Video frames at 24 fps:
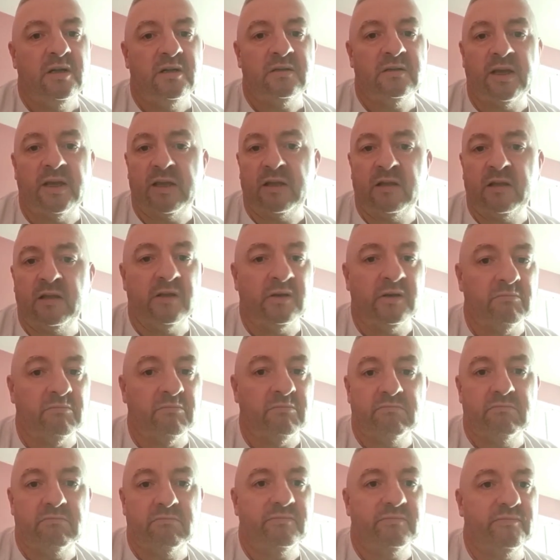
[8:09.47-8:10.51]
They can
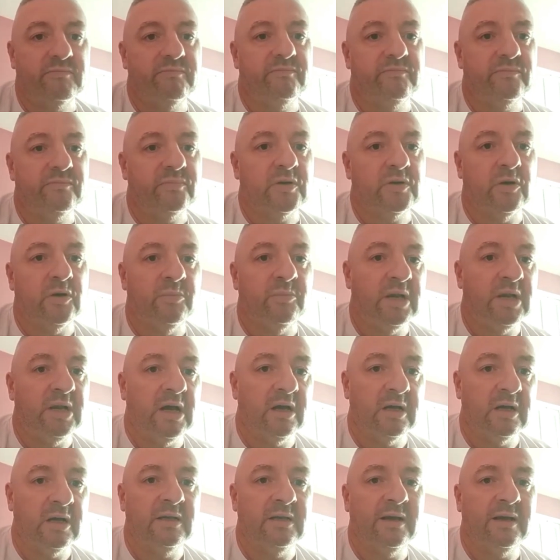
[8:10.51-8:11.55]
come
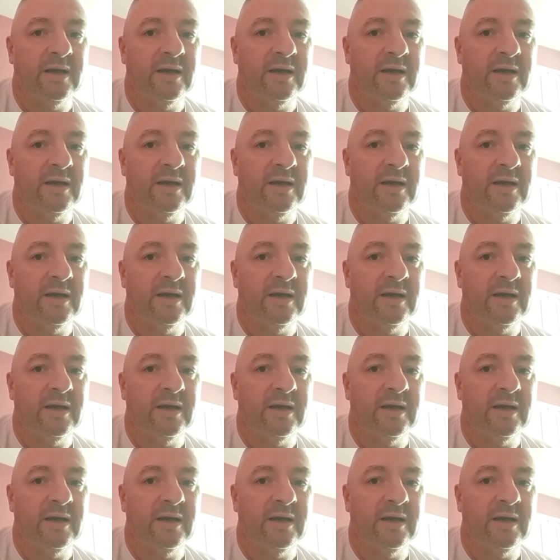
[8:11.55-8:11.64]
along